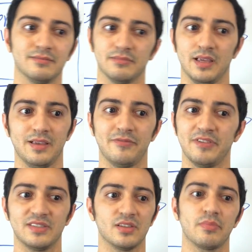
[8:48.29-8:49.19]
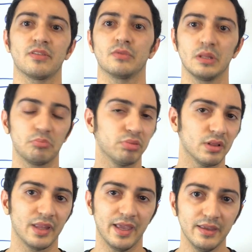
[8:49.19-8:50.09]
like if it's something really
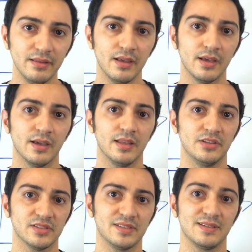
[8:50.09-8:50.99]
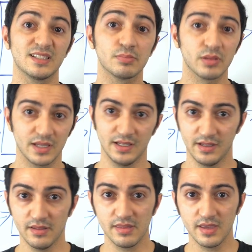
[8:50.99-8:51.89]
plain, it doesn't explain
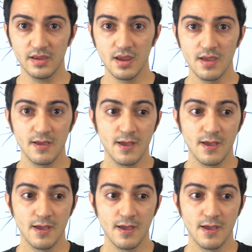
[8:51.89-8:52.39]
anything,